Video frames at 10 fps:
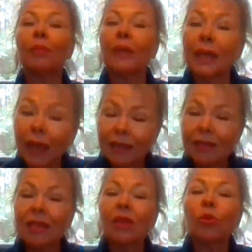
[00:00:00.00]
Because
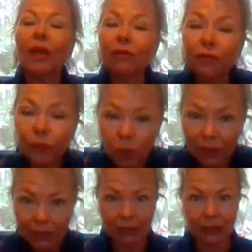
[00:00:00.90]
we have
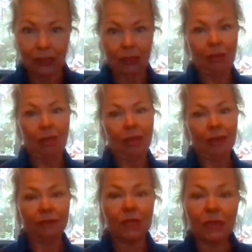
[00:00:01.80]
four-leggeds in our
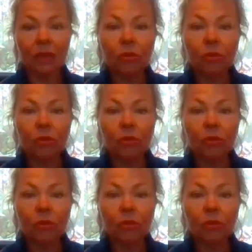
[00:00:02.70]
lives.